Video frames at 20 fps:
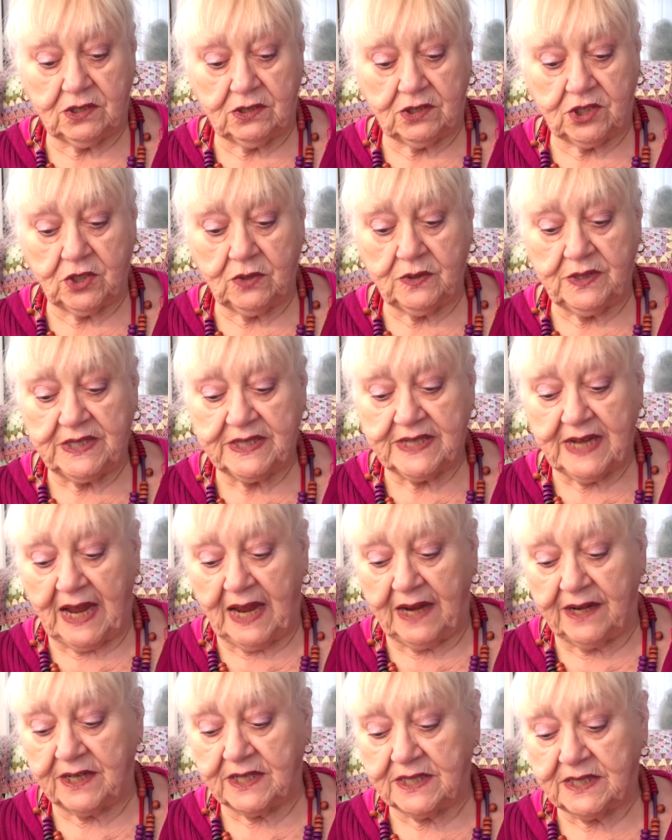Two
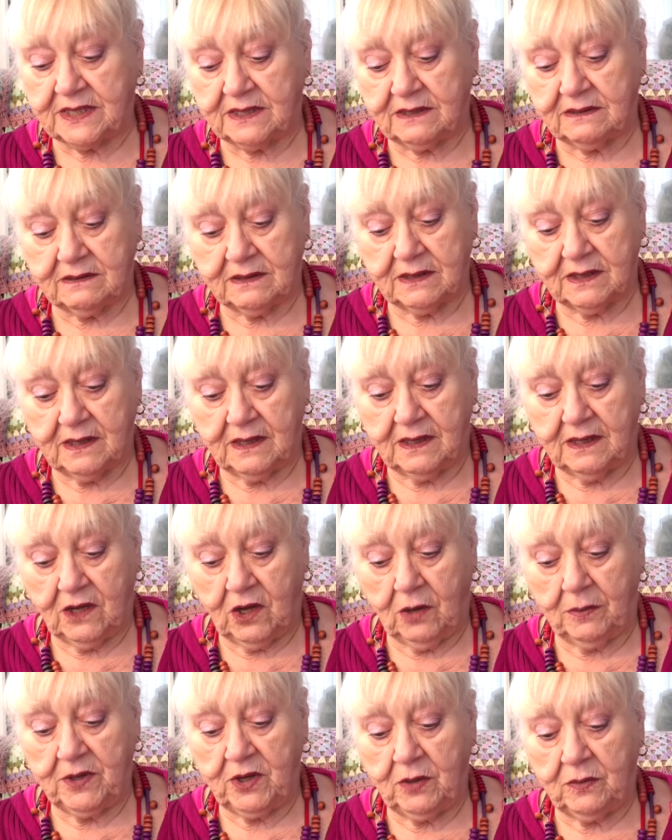designers
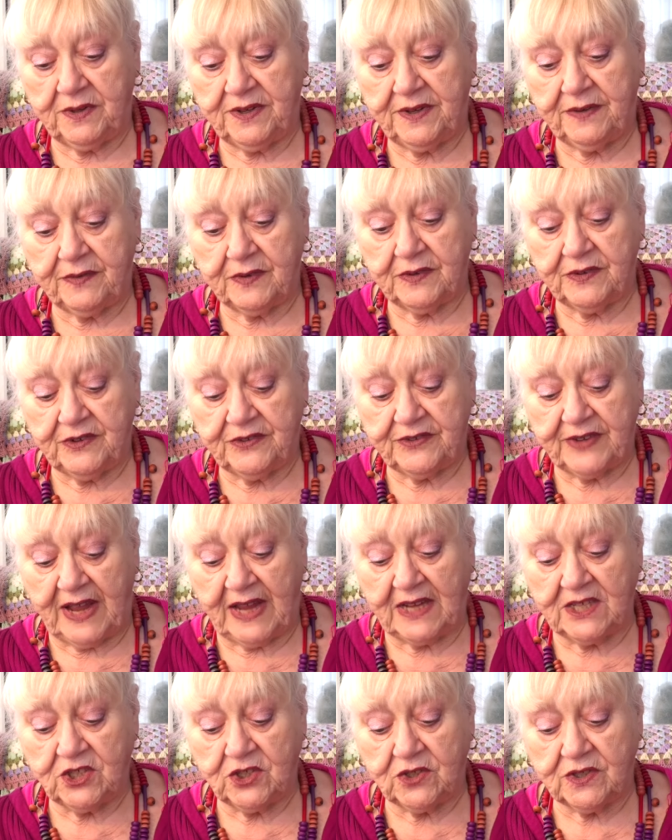coming up with different
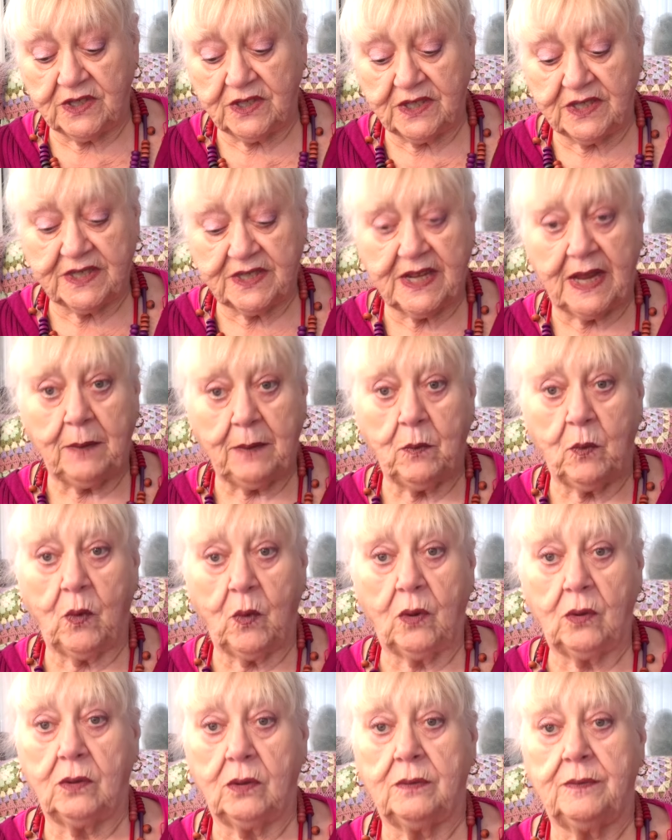designs using the same wool.